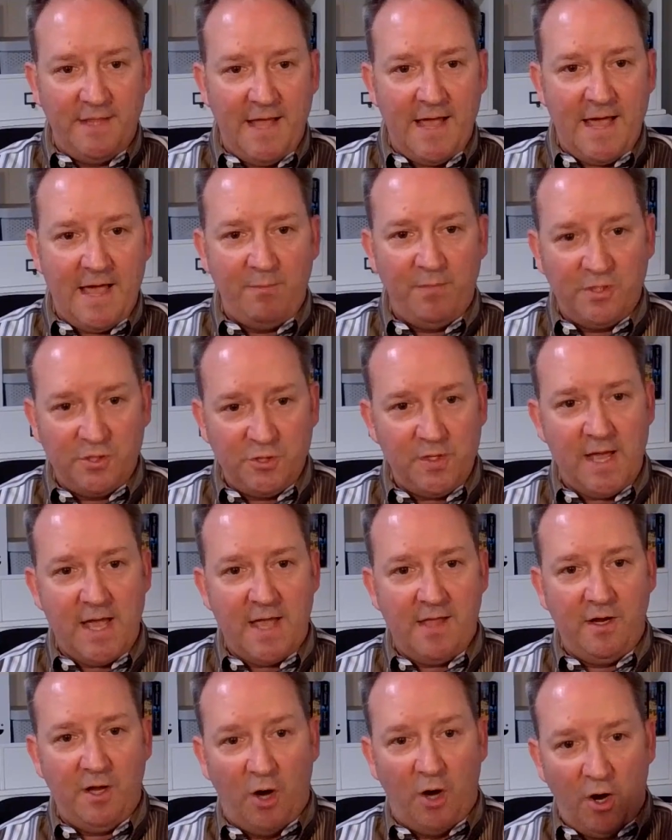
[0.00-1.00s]
that, but you
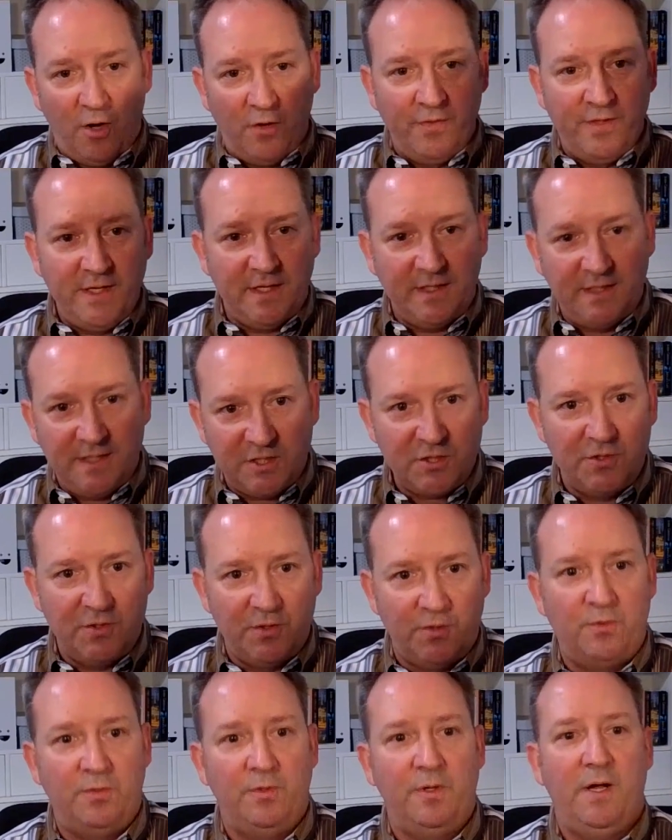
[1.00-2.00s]
had all the
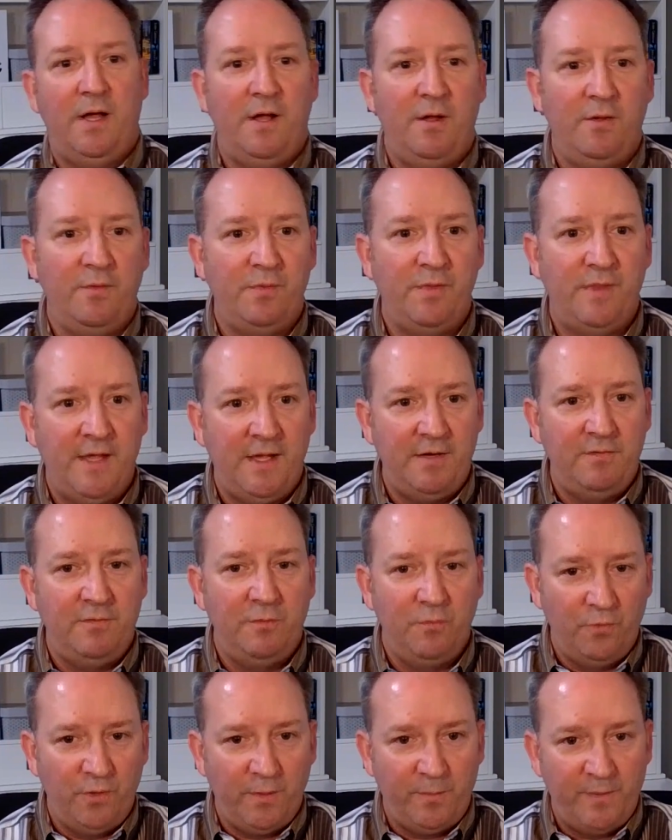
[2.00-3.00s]
additional that
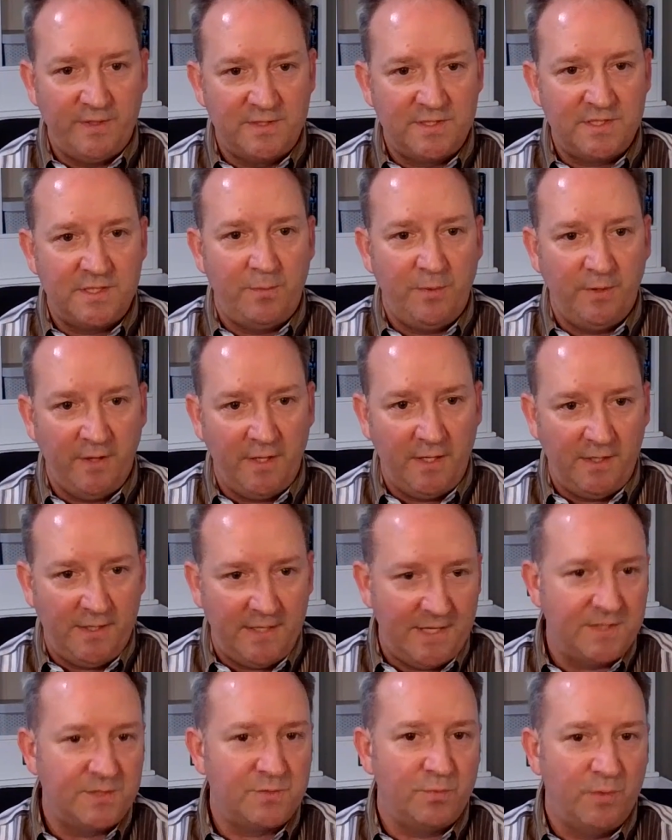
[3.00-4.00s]
would have been stipulated
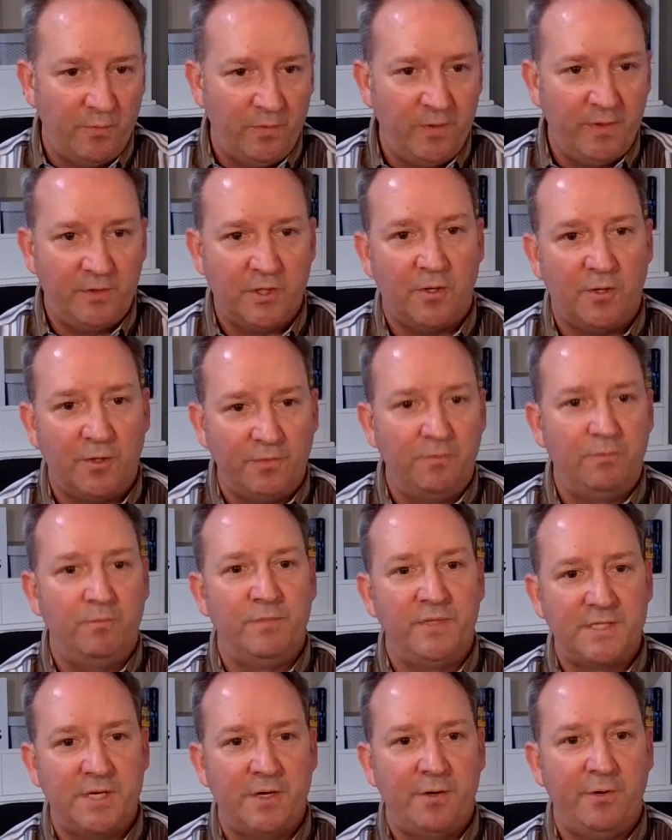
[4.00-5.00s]
as what we call
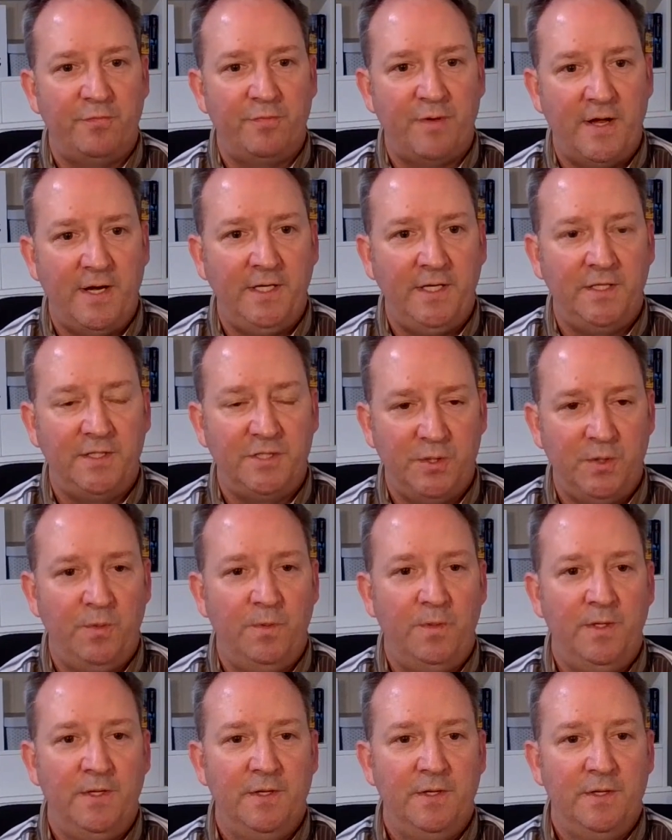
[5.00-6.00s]
material finding 2.